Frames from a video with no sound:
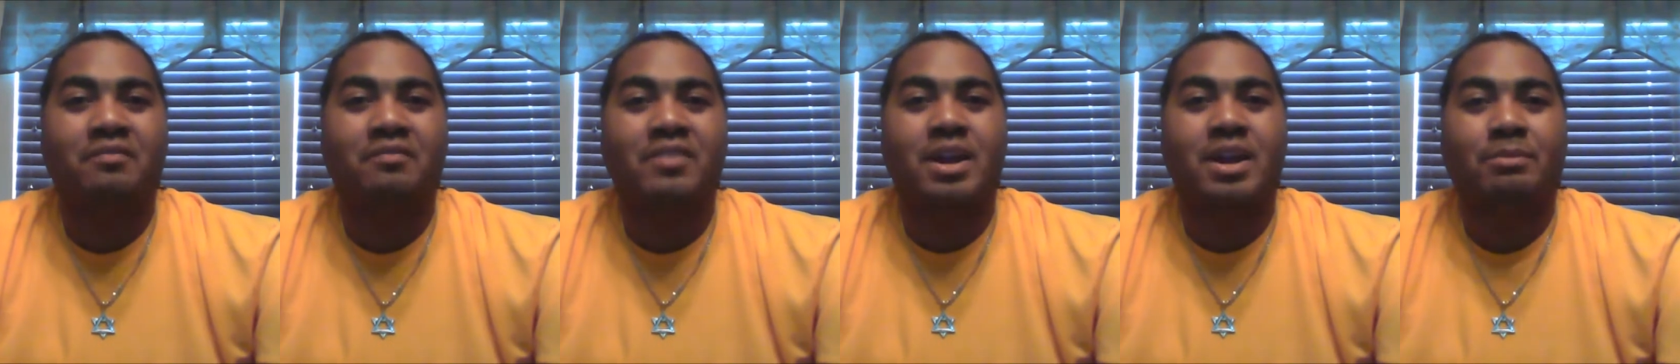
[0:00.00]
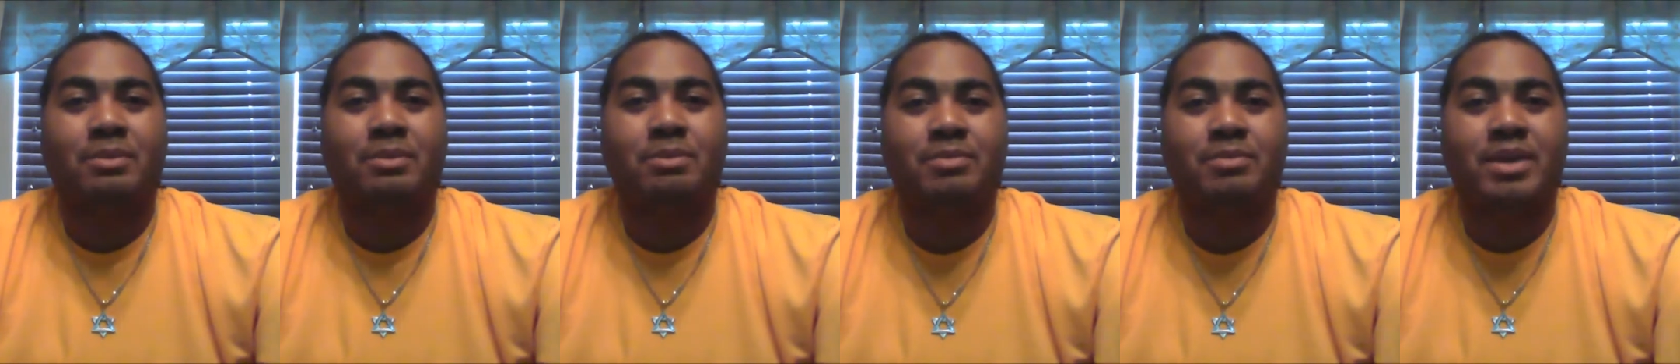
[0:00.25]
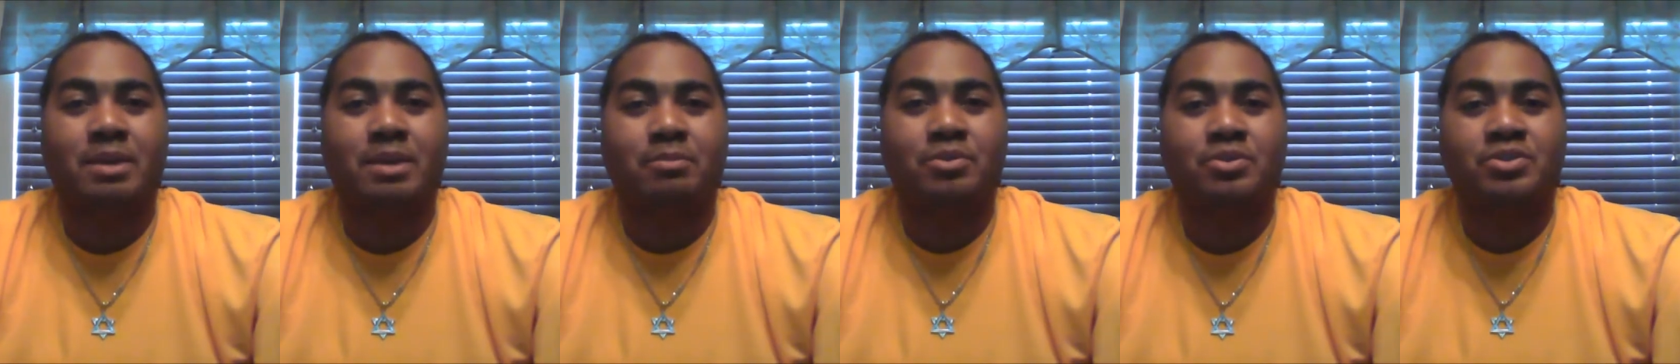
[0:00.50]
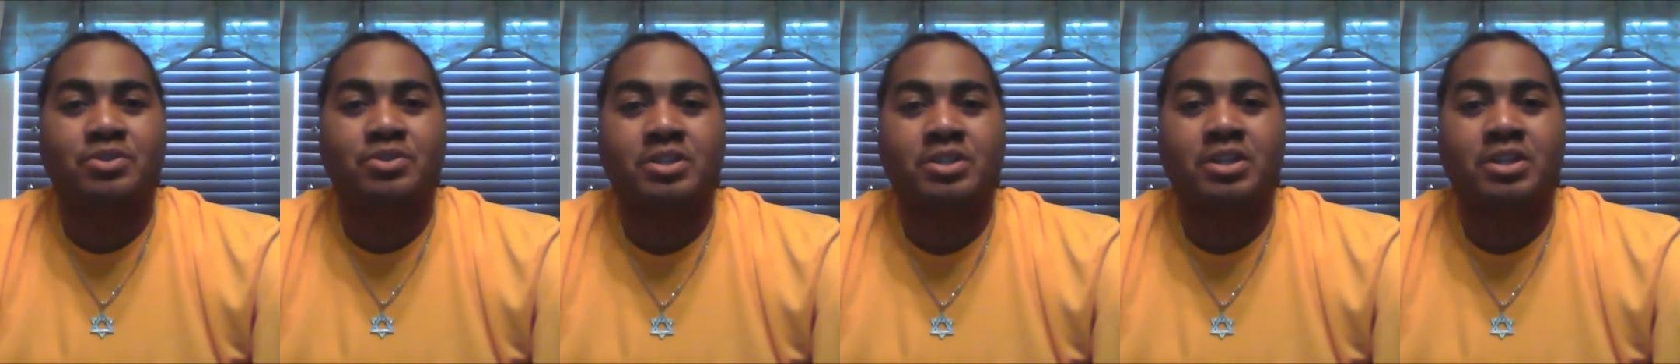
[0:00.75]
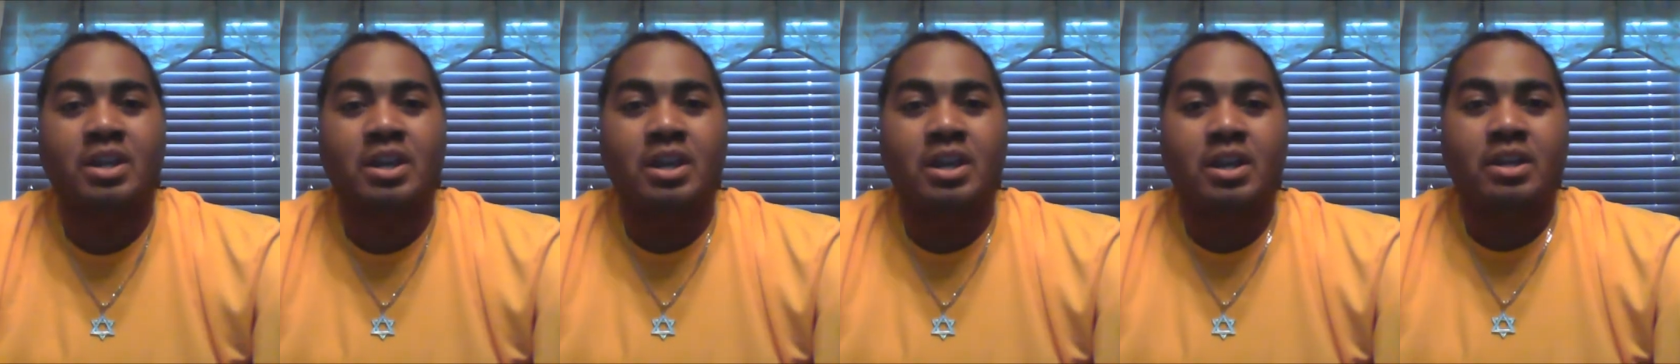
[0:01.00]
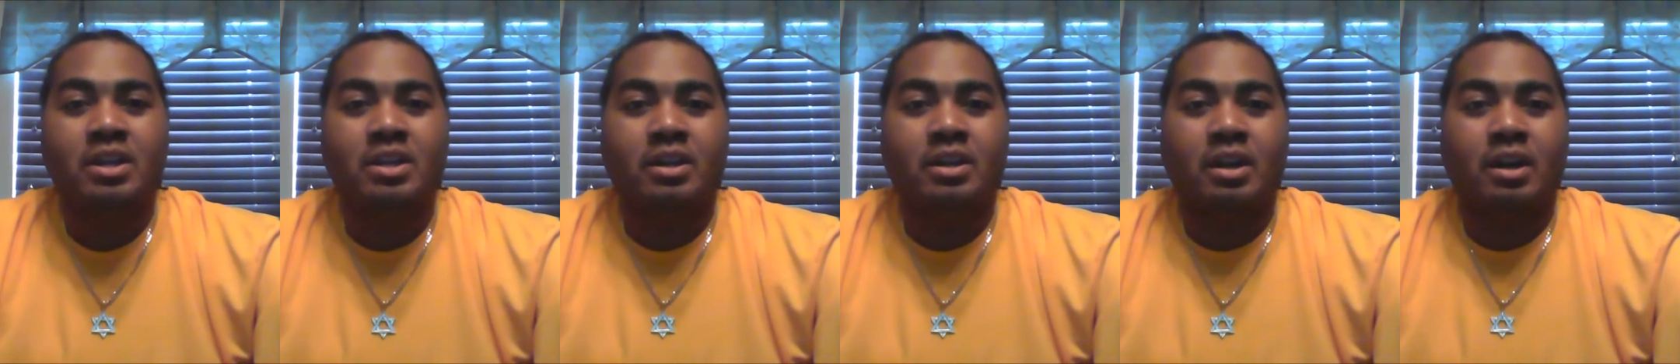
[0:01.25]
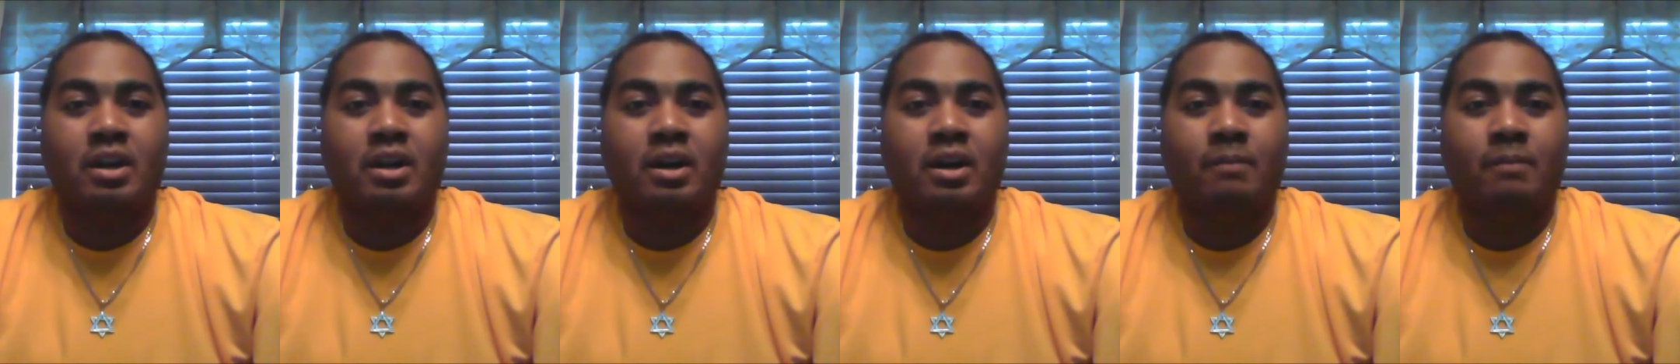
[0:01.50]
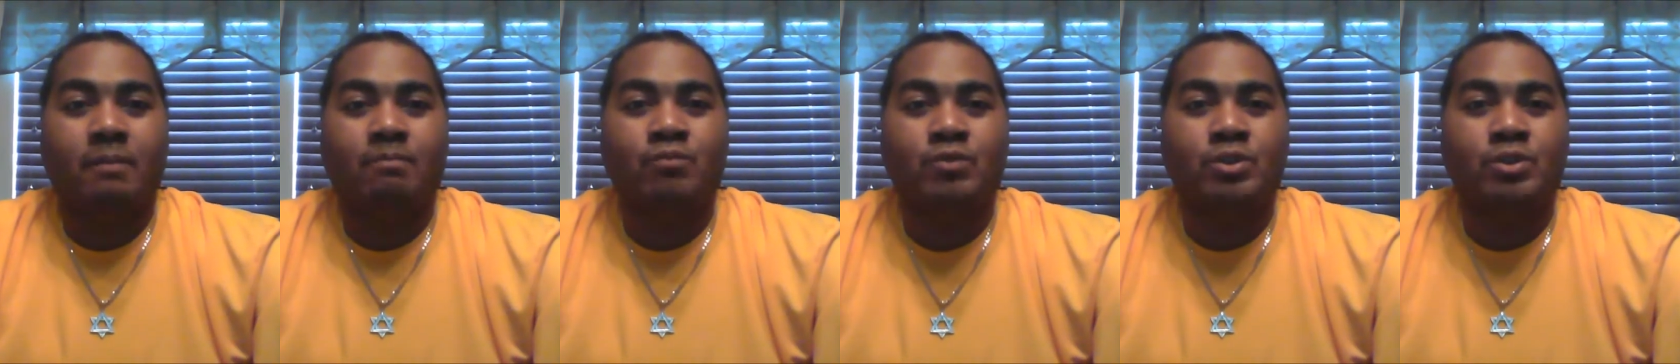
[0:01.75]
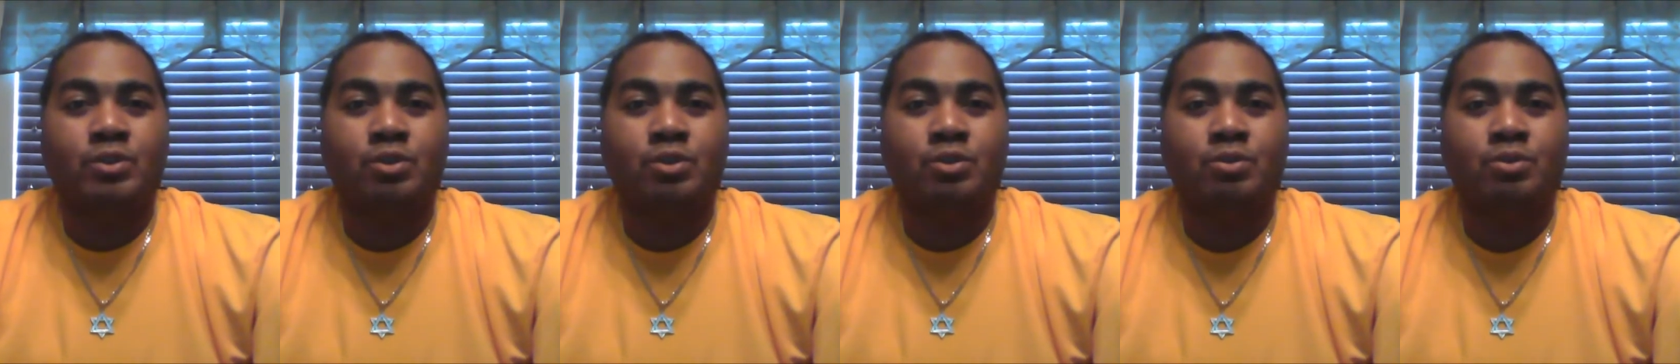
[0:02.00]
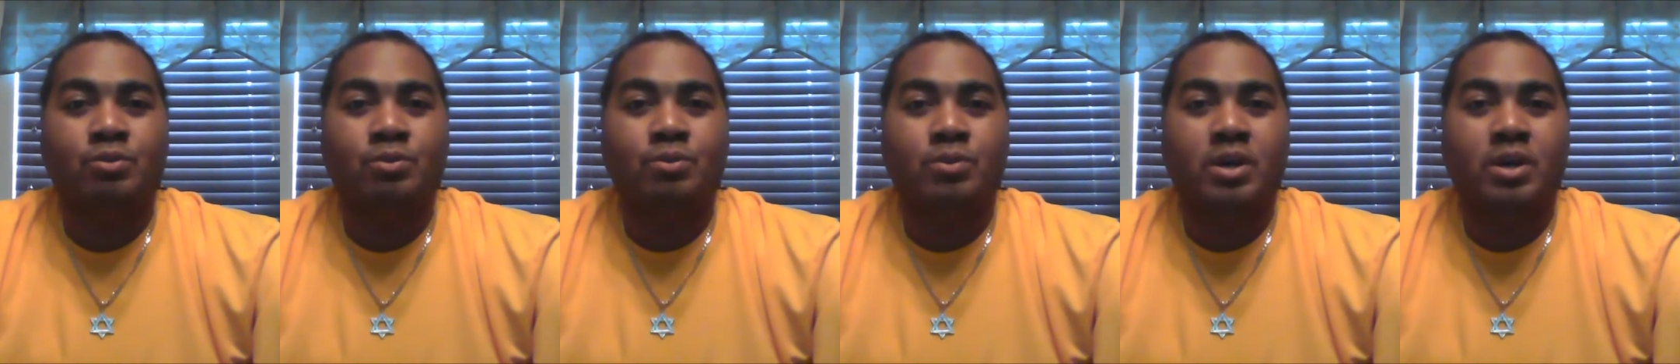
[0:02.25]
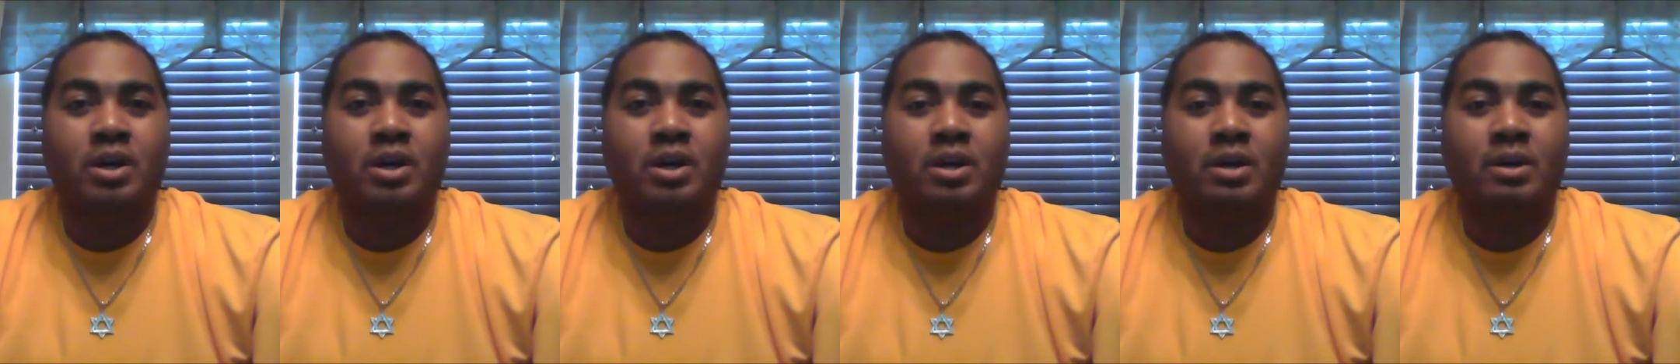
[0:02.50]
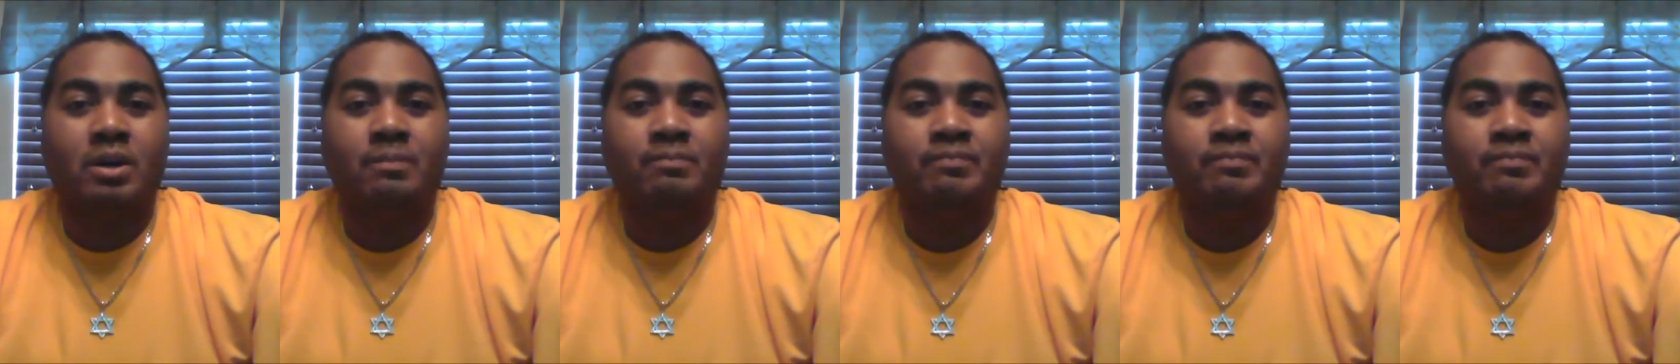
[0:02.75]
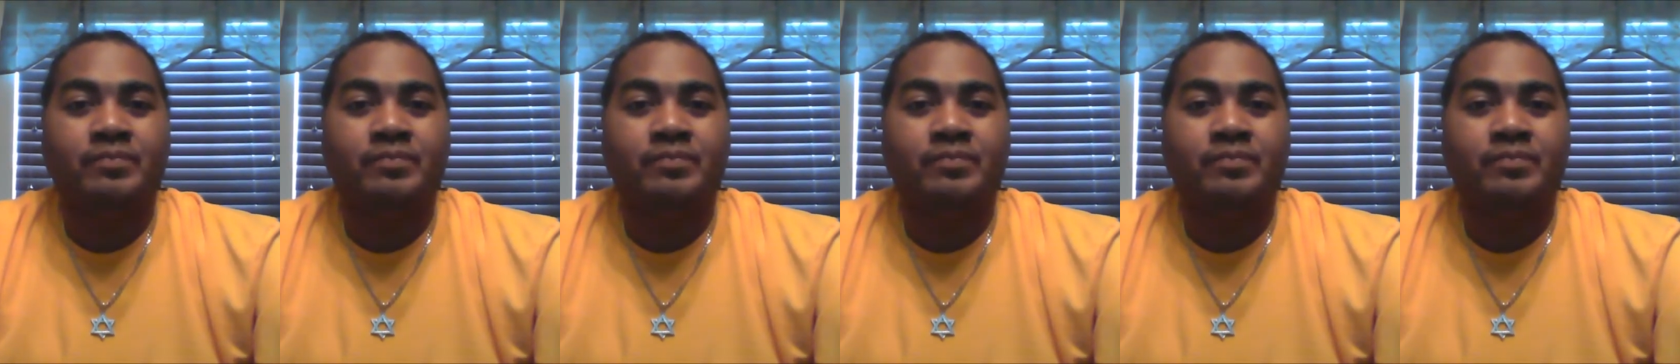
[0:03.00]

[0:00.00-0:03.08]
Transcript: family members who are,